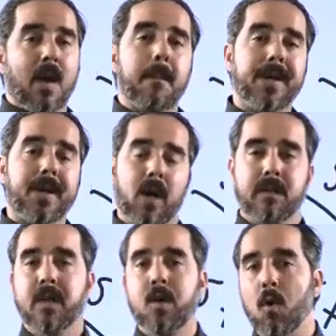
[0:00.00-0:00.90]
because of
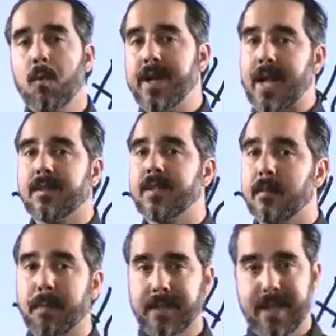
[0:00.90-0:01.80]
the COVID-19
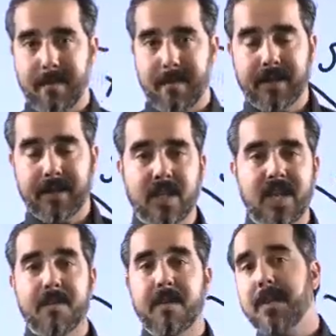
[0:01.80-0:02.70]
pandemic, they're
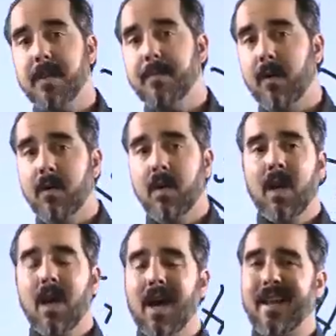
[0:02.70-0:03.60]
giving people
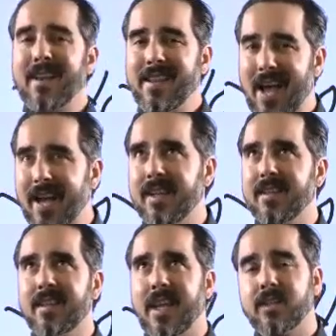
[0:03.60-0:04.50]
a
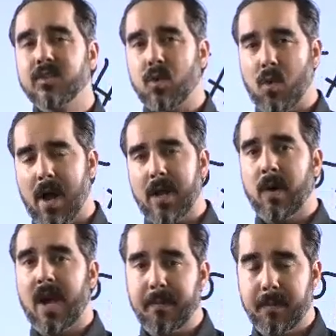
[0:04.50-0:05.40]
90-day trial,
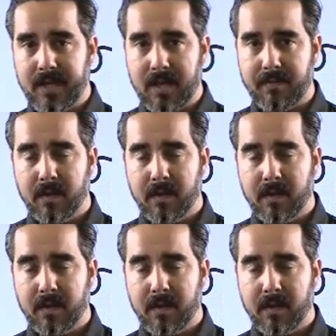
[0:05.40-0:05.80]
I believe.